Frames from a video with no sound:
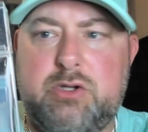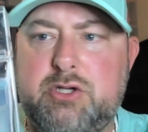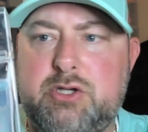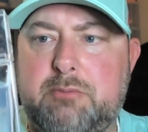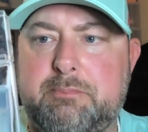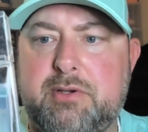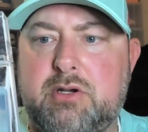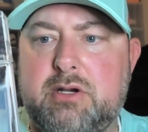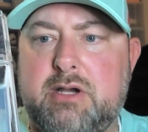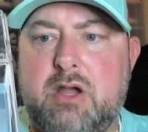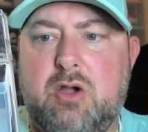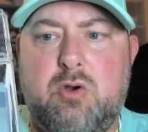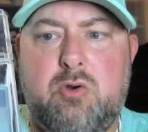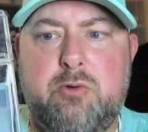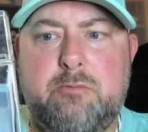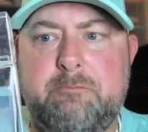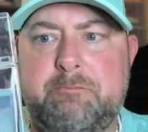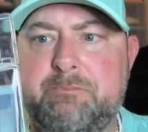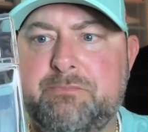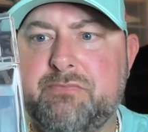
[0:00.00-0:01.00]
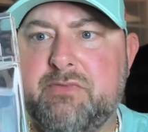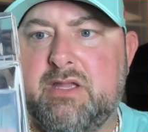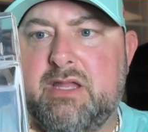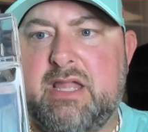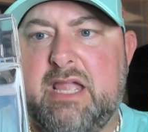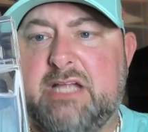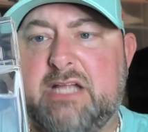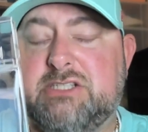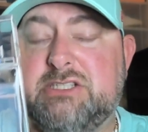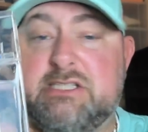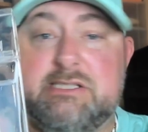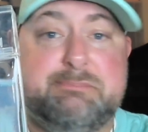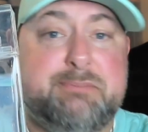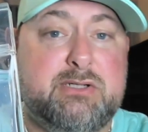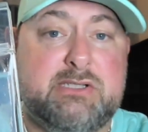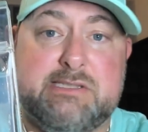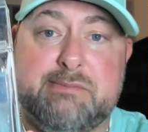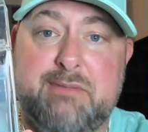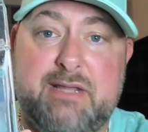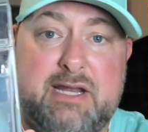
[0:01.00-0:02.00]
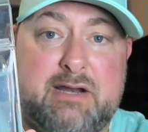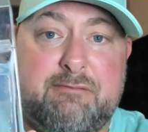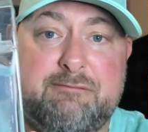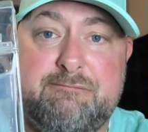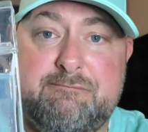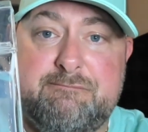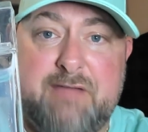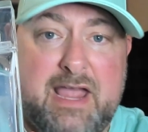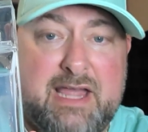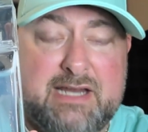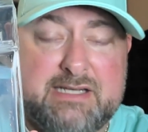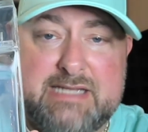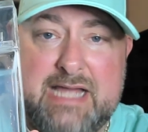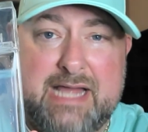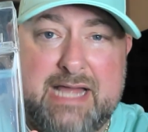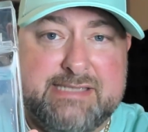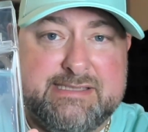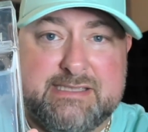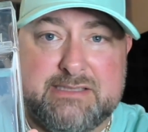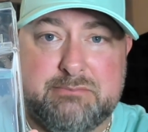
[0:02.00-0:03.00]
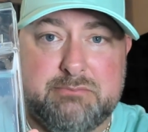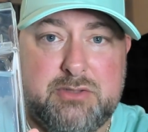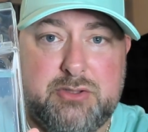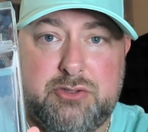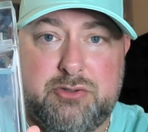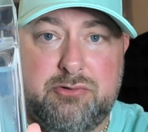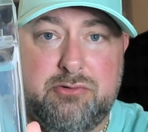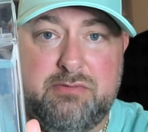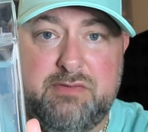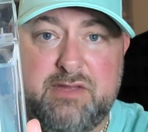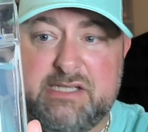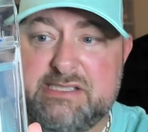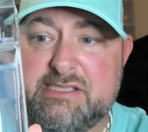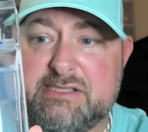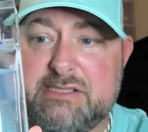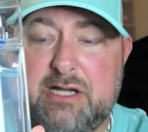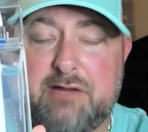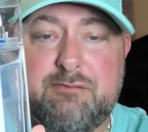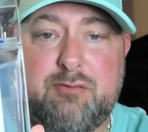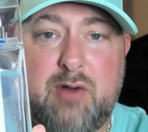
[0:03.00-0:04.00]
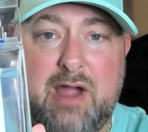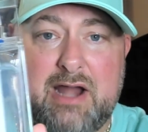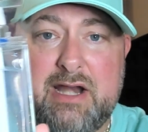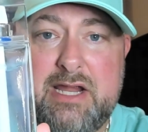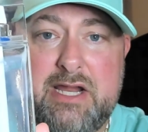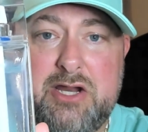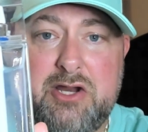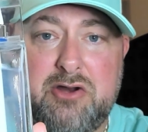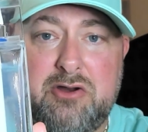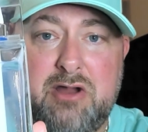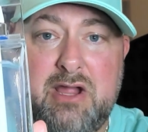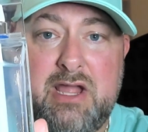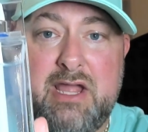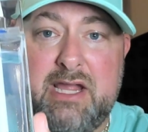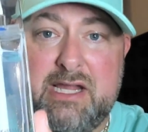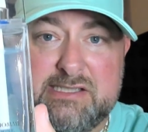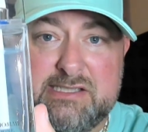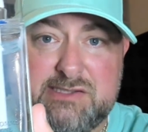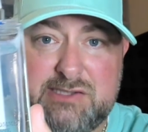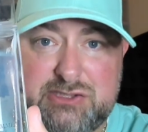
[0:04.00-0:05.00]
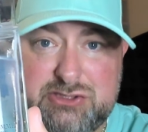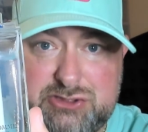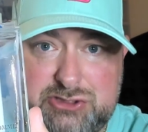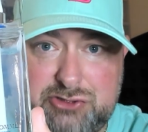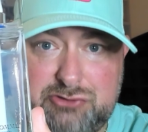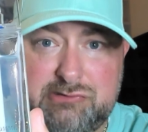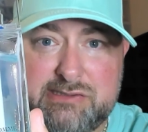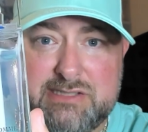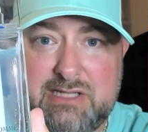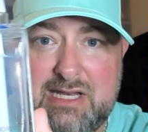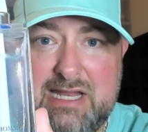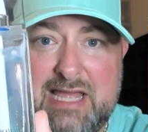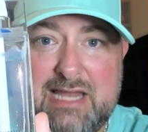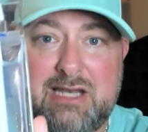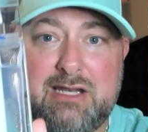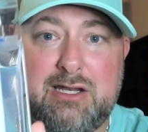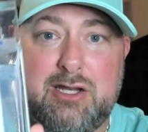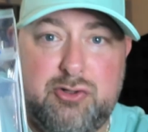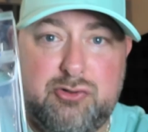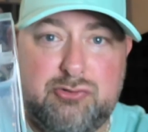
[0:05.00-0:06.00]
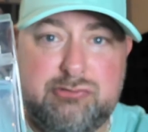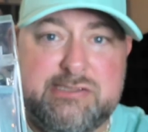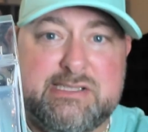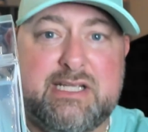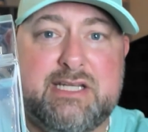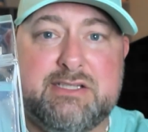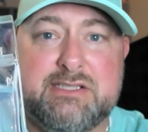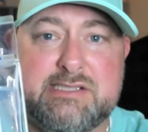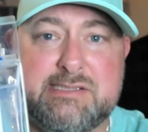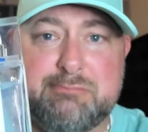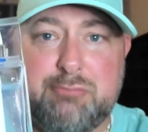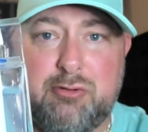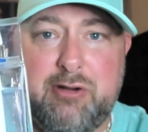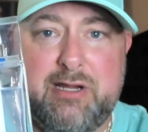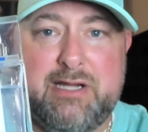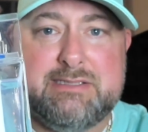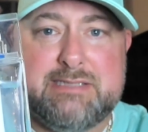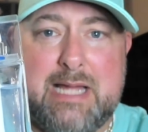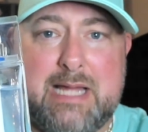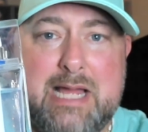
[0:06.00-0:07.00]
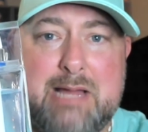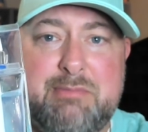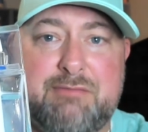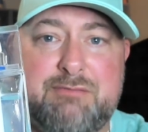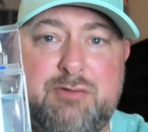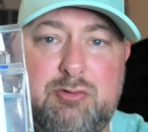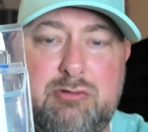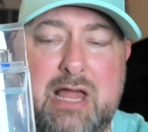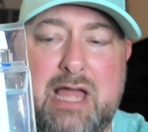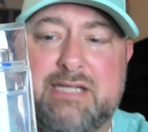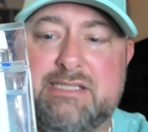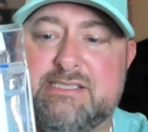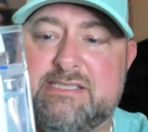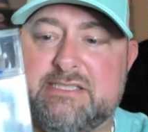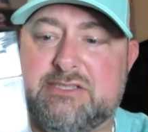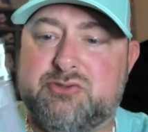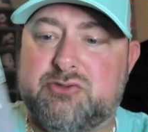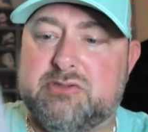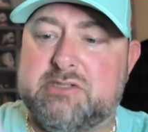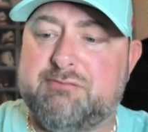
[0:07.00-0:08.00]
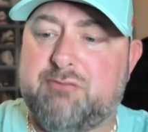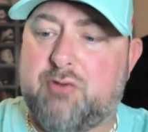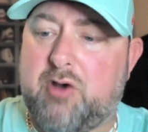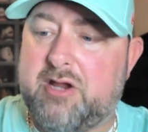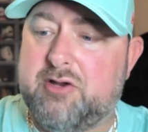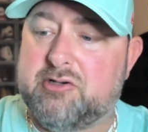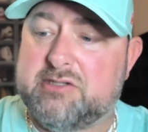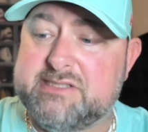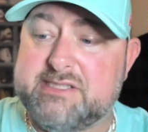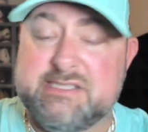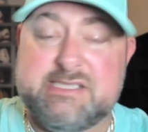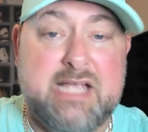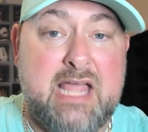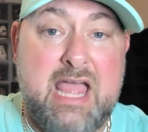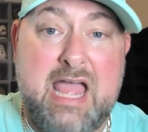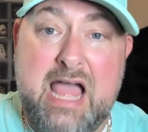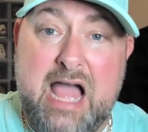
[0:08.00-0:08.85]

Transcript: when you put it on. It just puts me in a fantastic mood. This stuff right here is the juice to let loose in the springtime if you like citrus fragrances.